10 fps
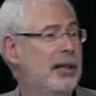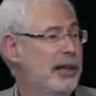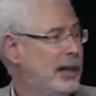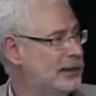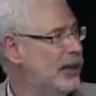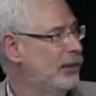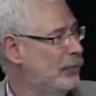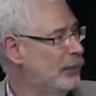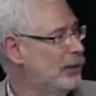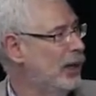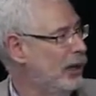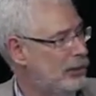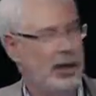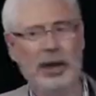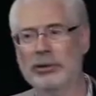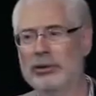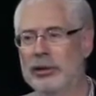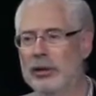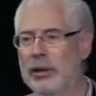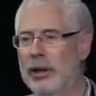to get the hell out of the building and test
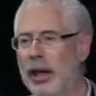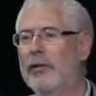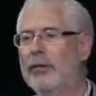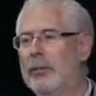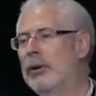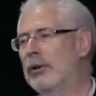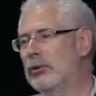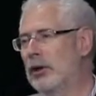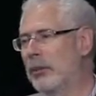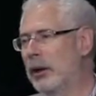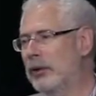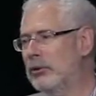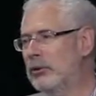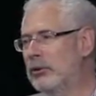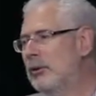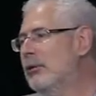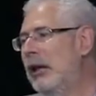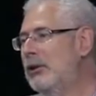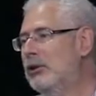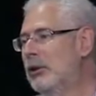every one of those hypotheses.
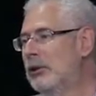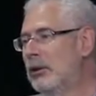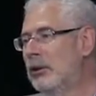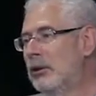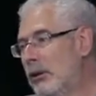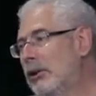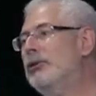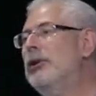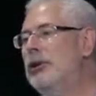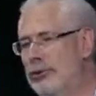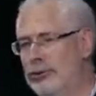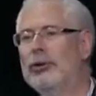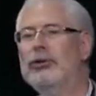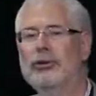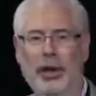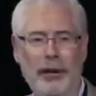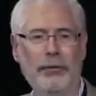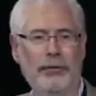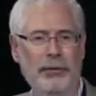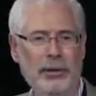That's it. You're going to teach
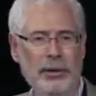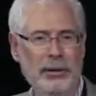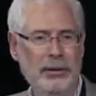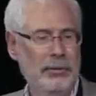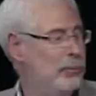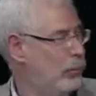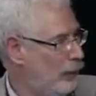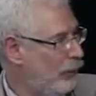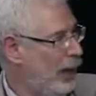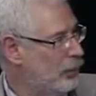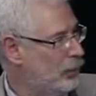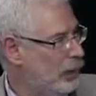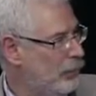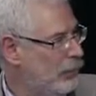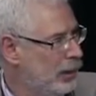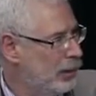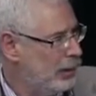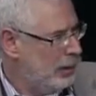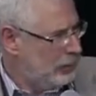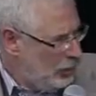yourself what the facts are.
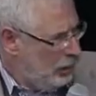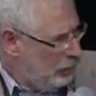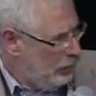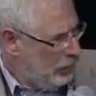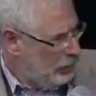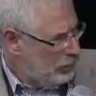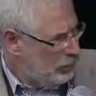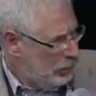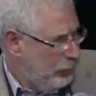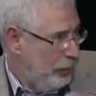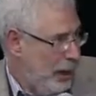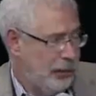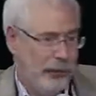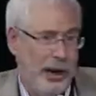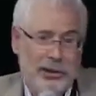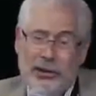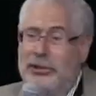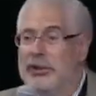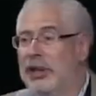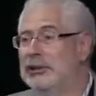Does that make sense? And for med devices,
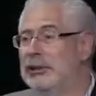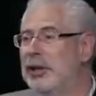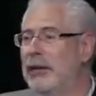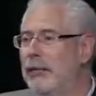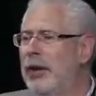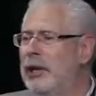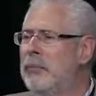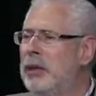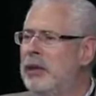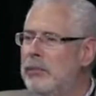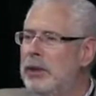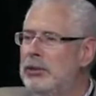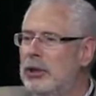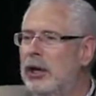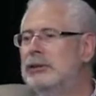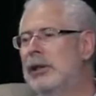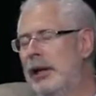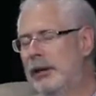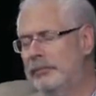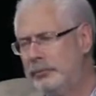it's actually a lot of fun because
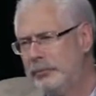unlike